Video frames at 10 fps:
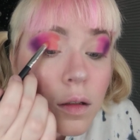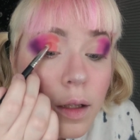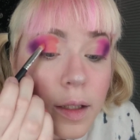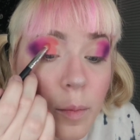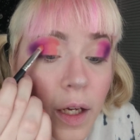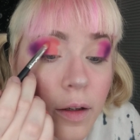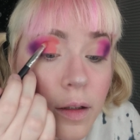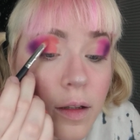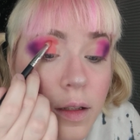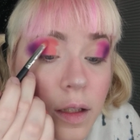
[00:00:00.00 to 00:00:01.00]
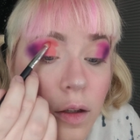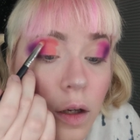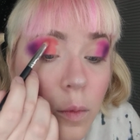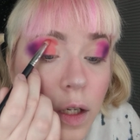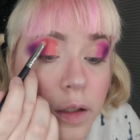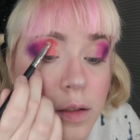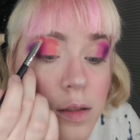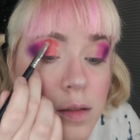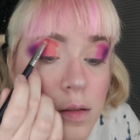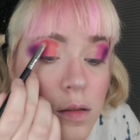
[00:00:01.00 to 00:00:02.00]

Like, compared to the neon ones,